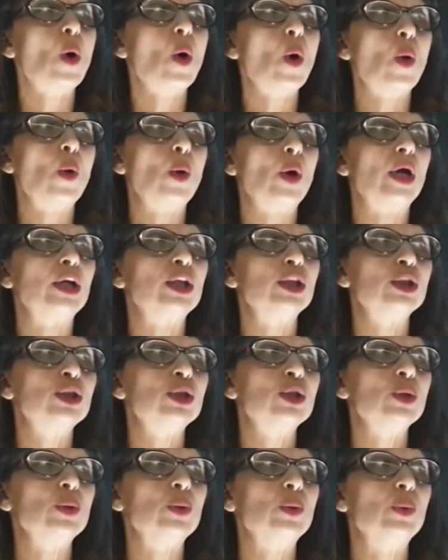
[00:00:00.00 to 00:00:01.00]
or
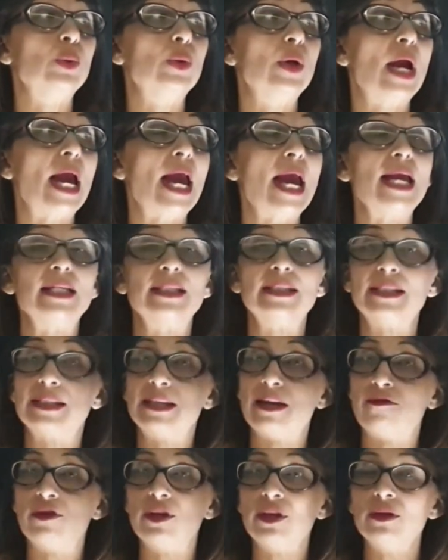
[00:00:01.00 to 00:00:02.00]
2 and
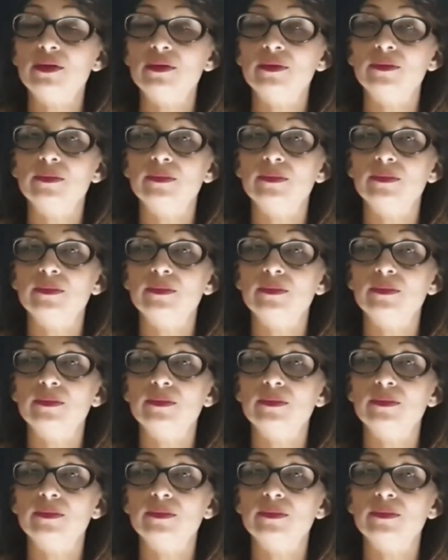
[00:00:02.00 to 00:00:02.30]
7?